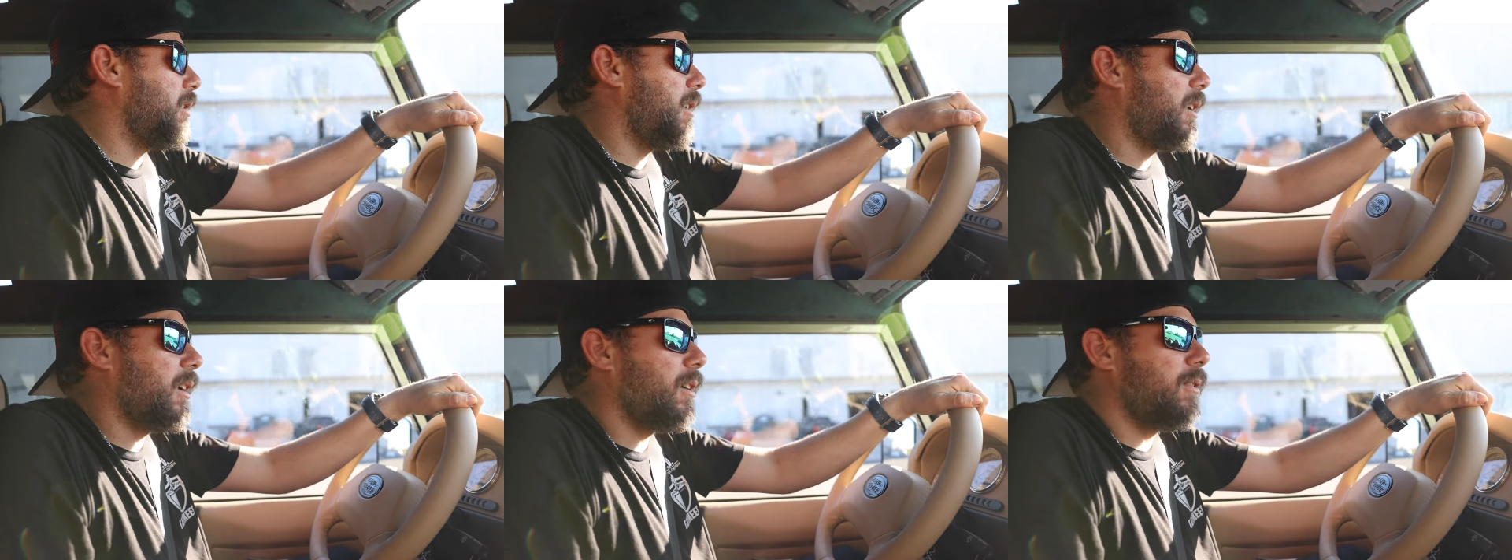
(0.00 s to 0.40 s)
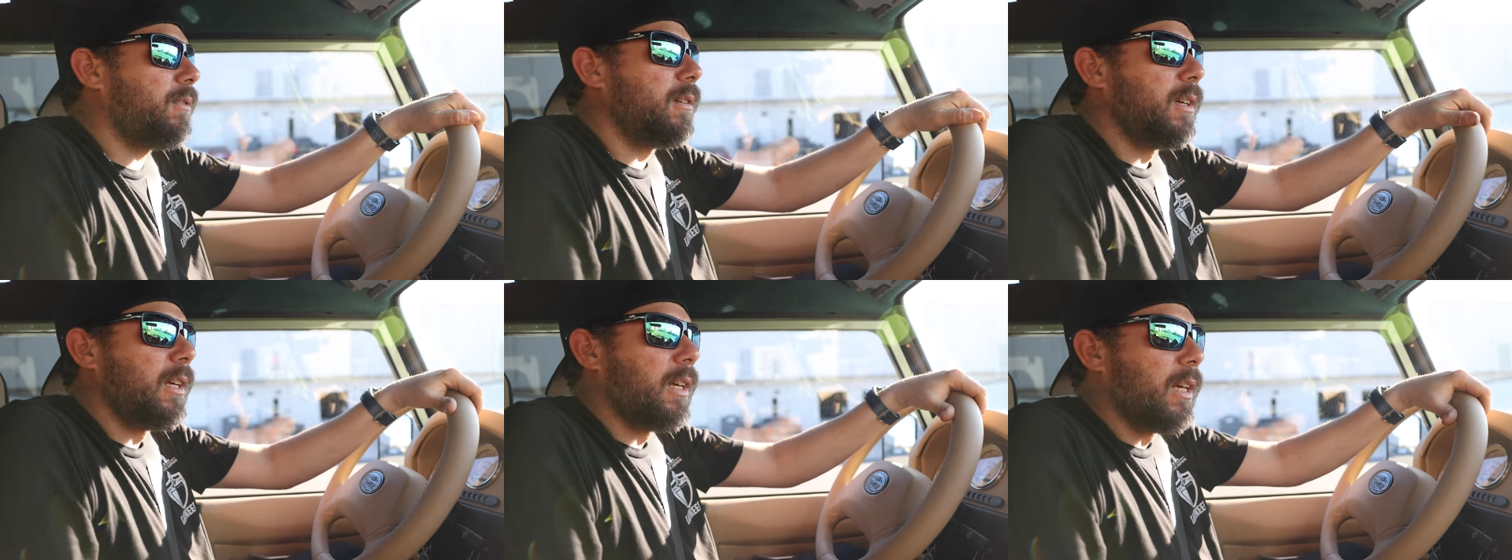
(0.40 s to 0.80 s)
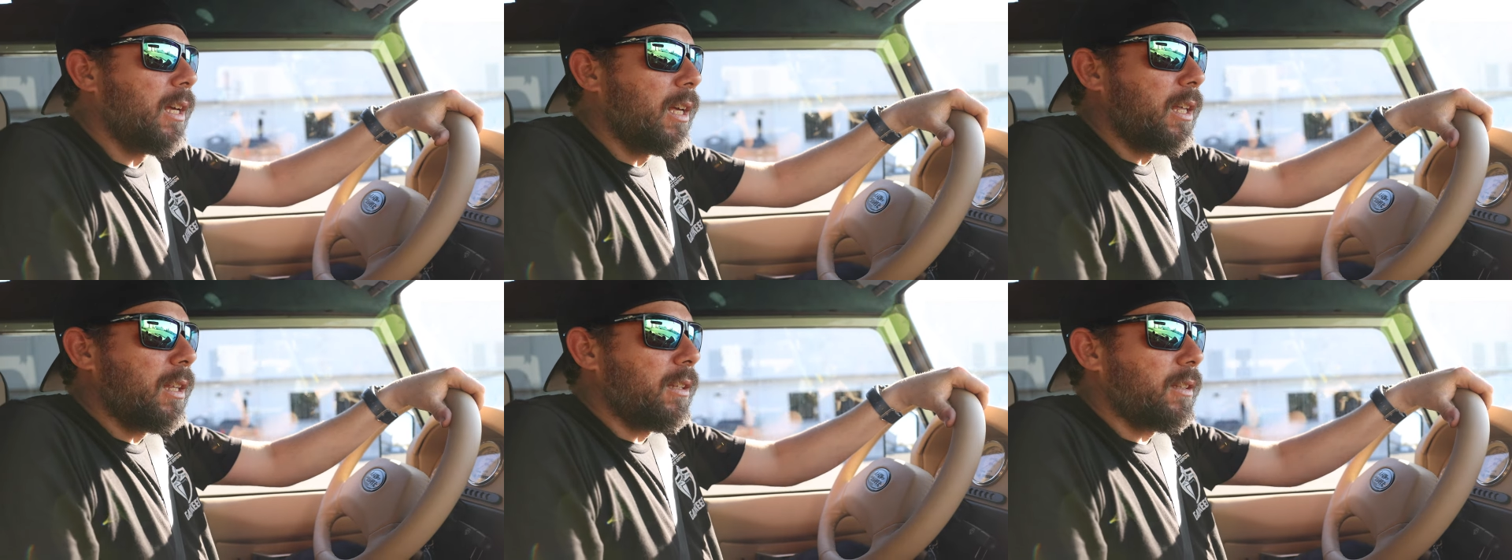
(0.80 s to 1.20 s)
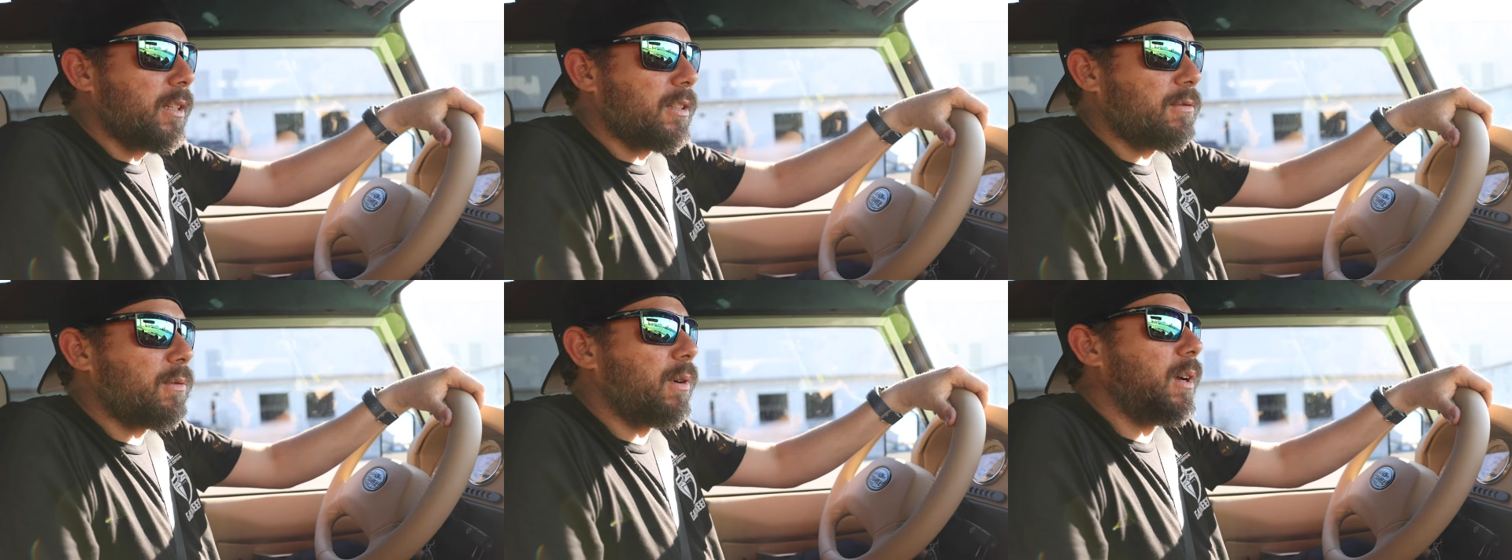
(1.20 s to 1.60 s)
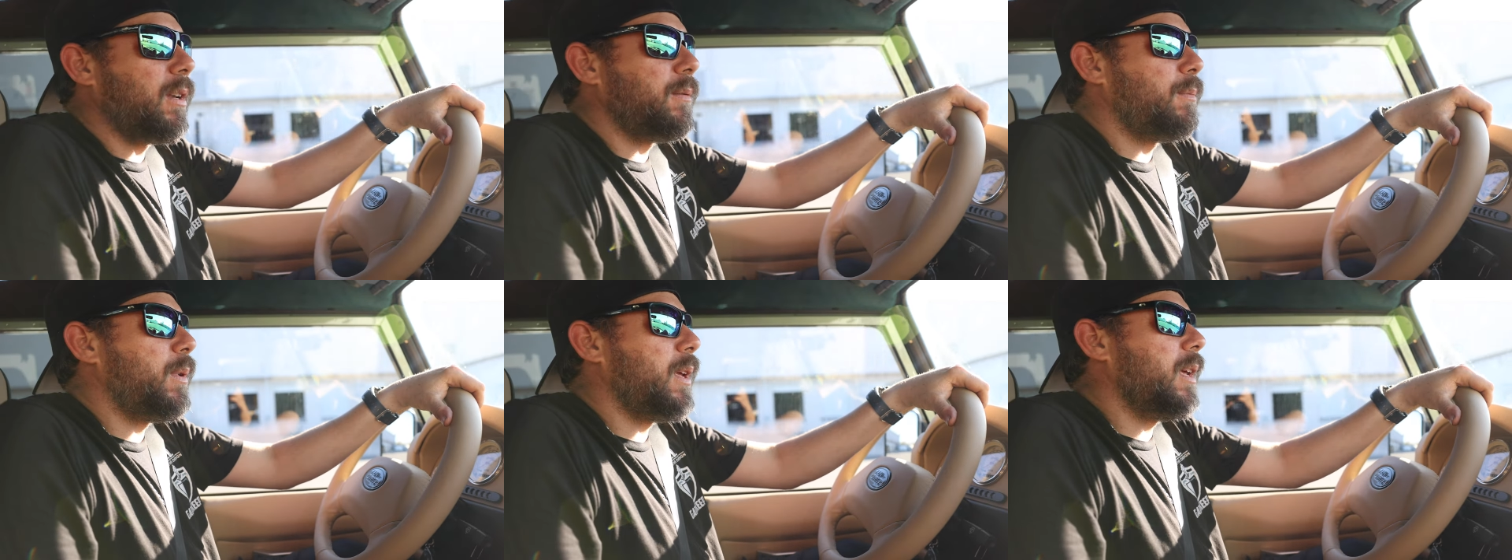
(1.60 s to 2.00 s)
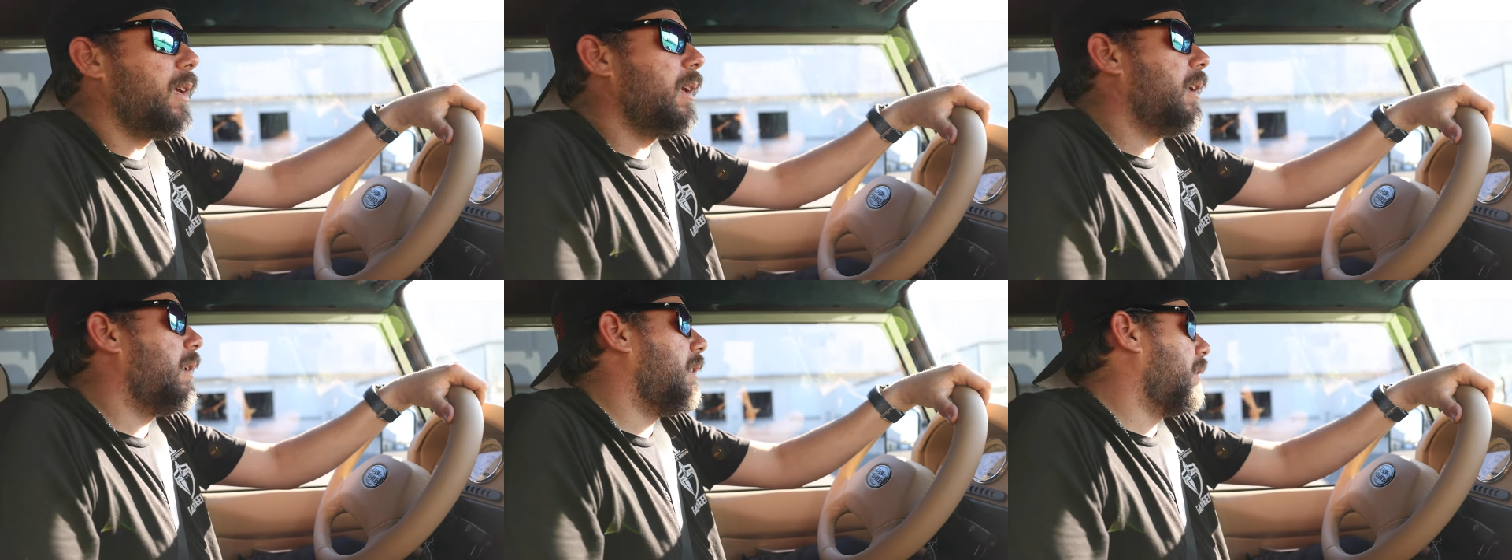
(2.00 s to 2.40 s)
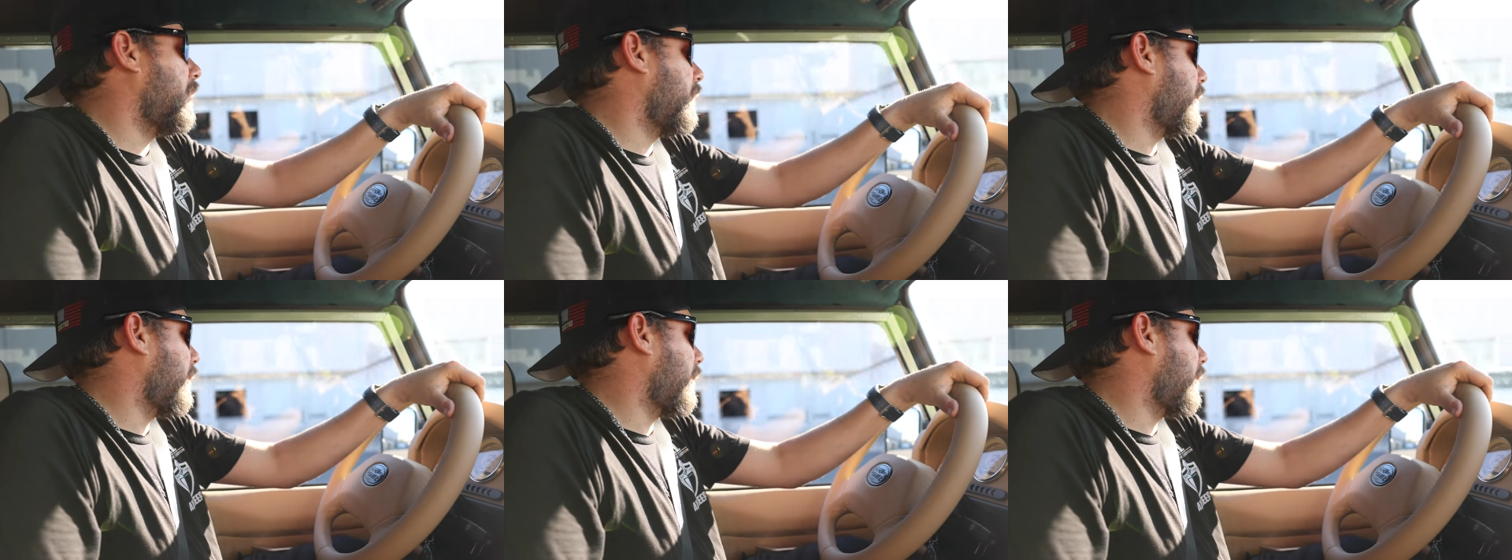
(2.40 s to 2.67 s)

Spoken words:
good to go. This one being